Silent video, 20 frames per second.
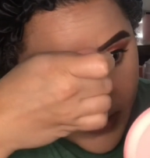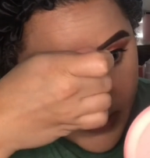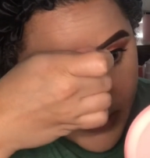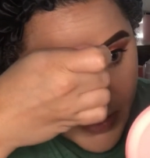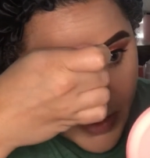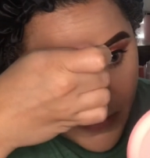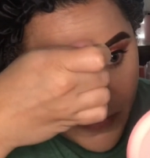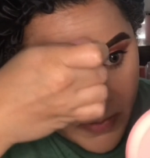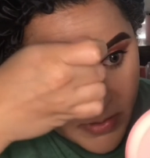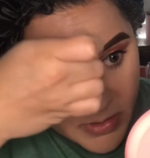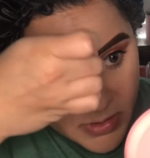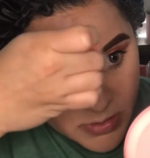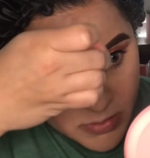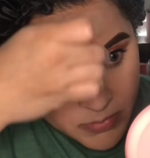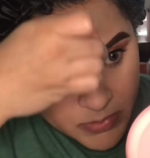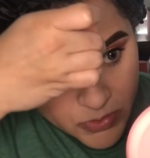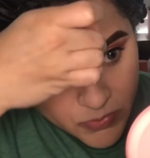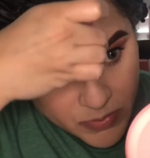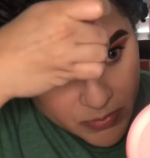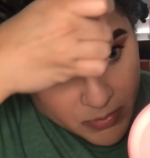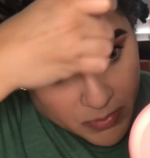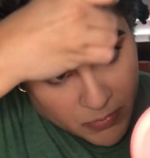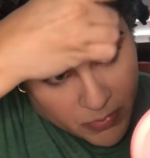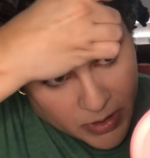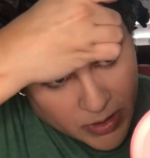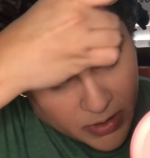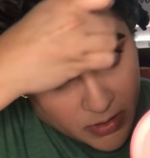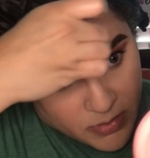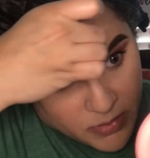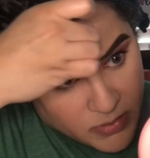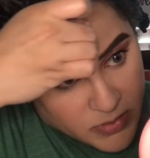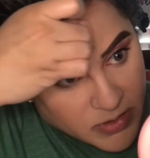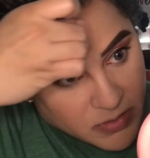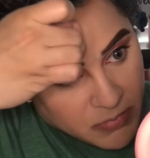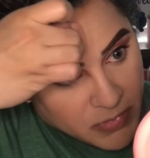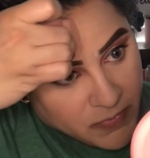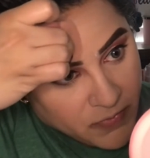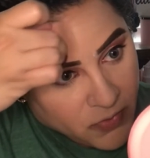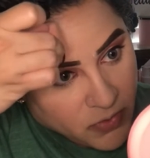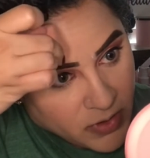Definitely between my brows and
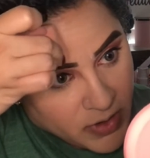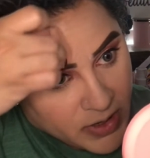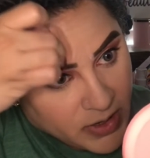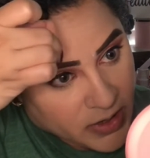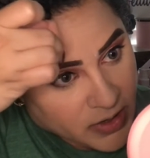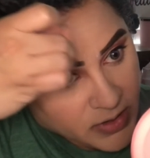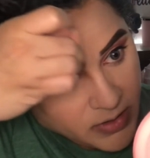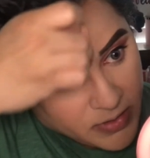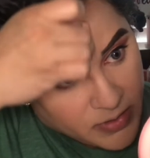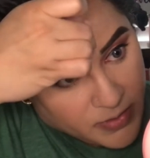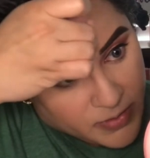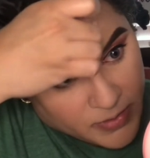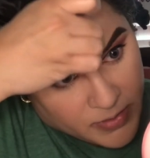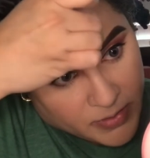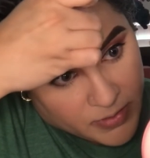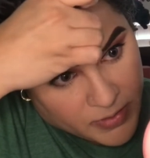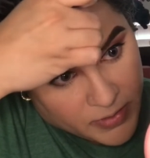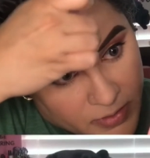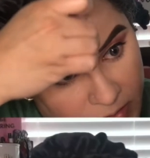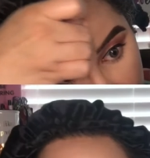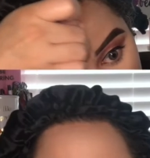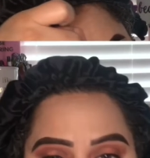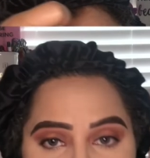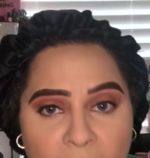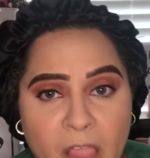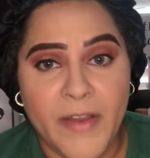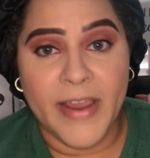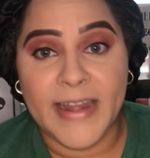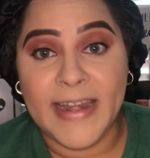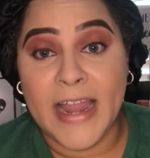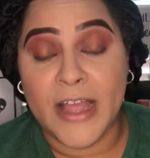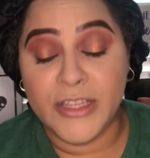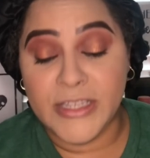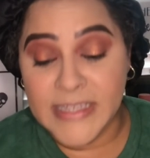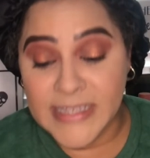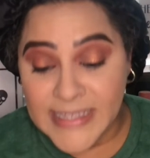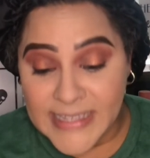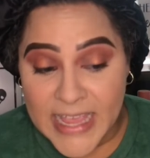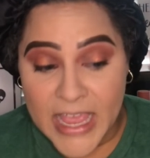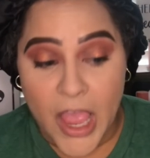my forehead. All right, now to
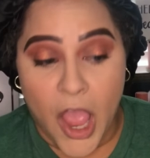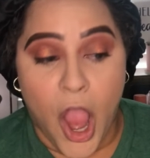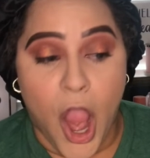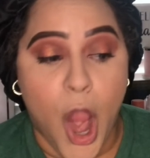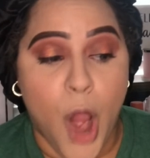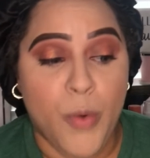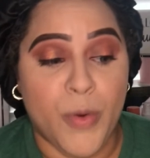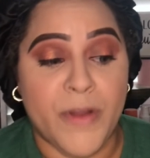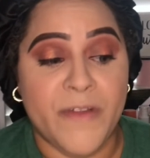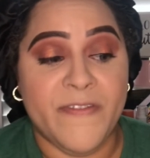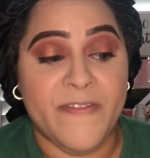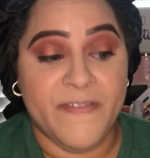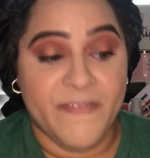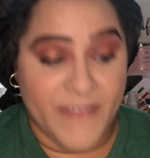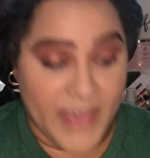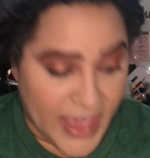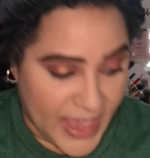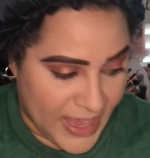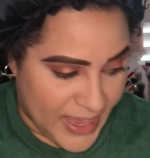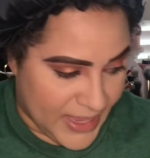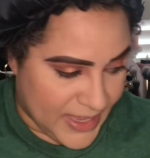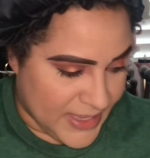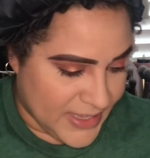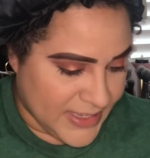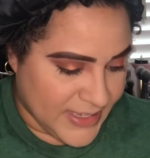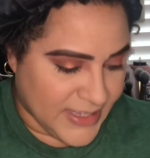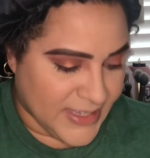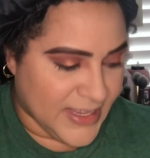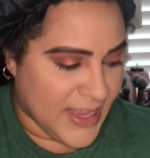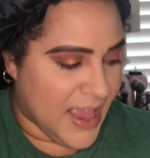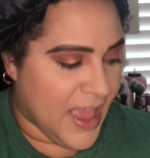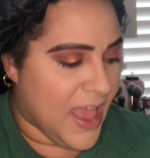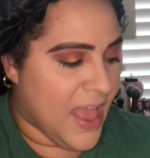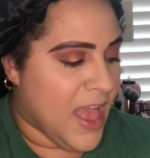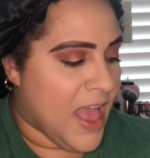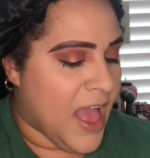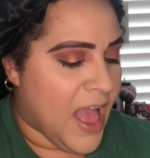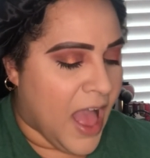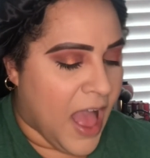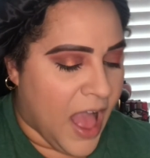set our face,
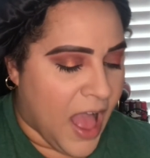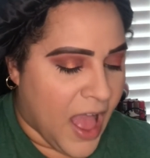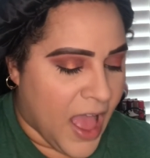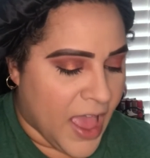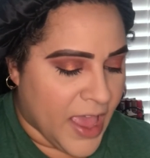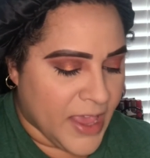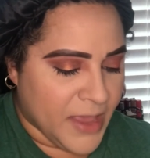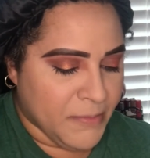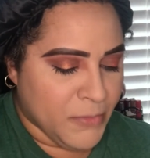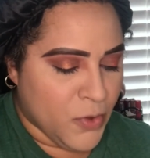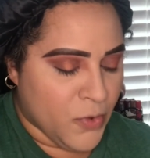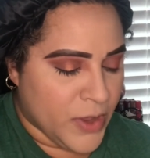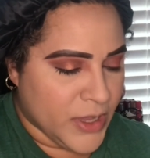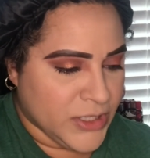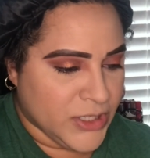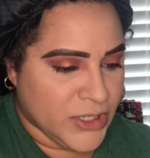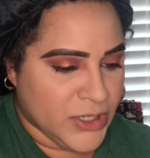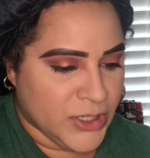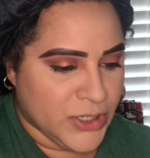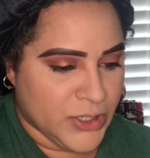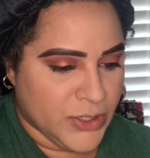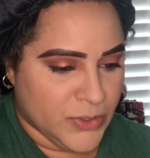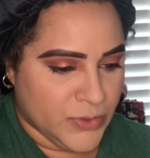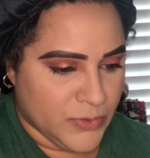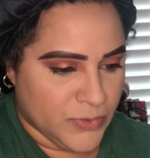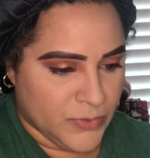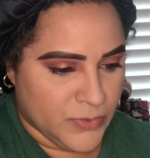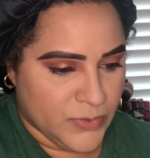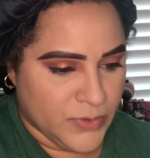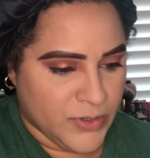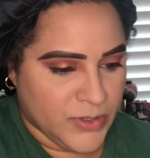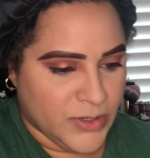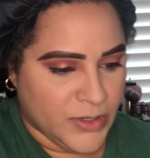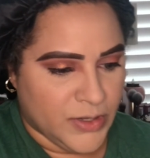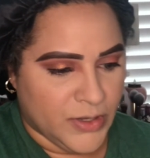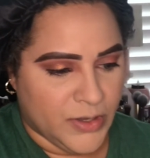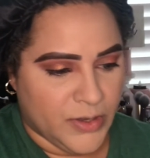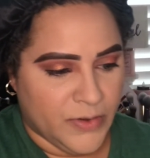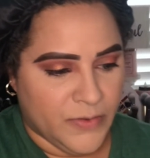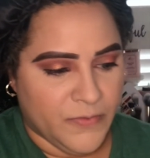I am going to use,
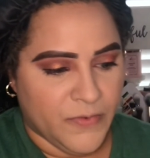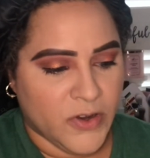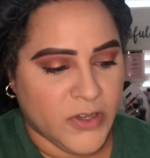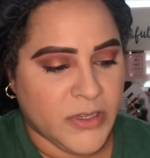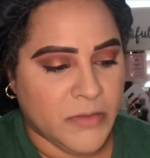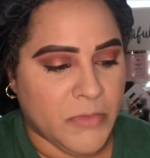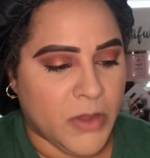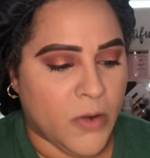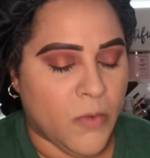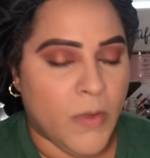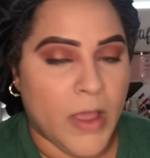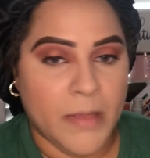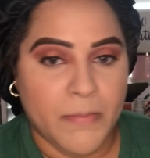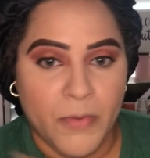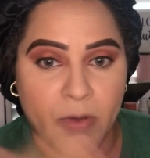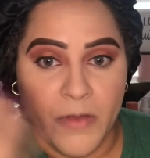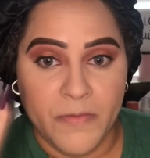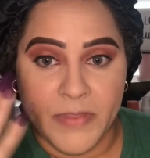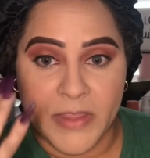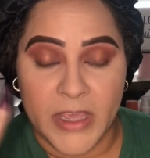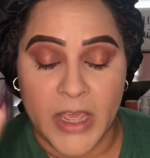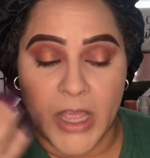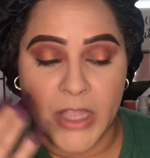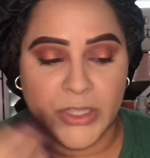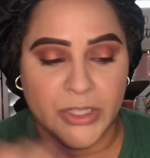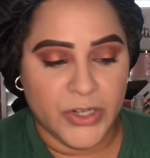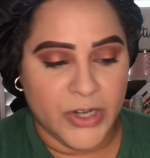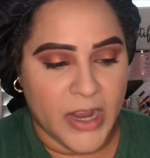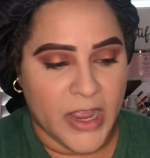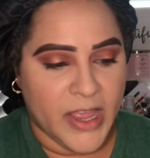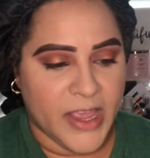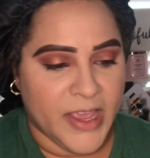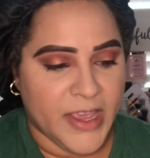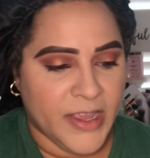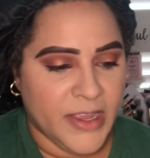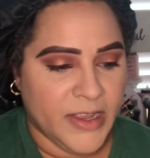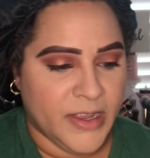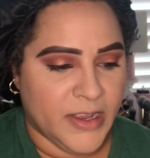first I'm gonna wipe off the under eye.